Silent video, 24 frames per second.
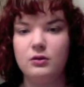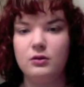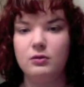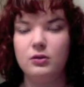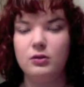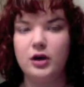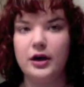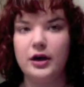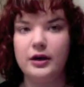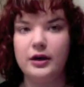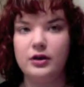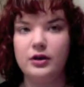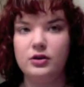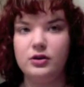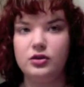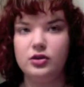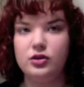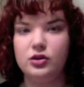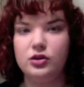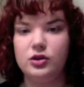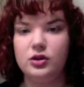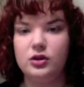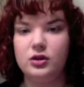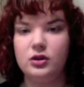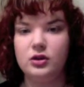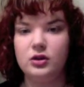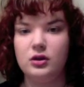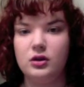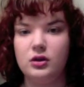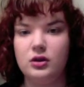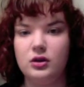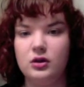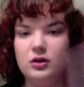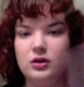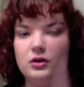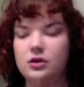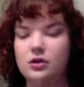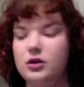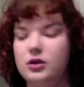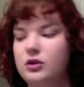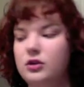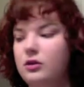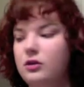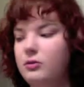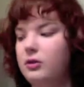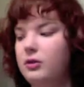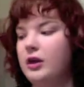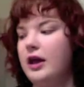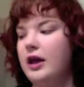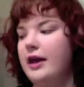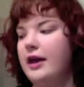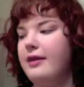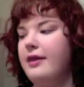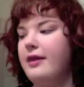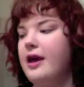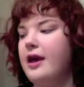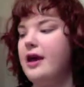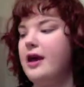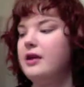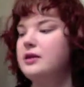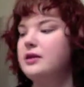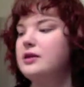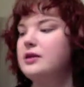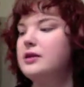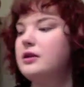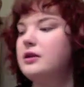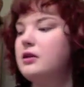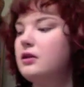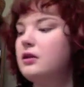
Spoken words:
brush to apply that.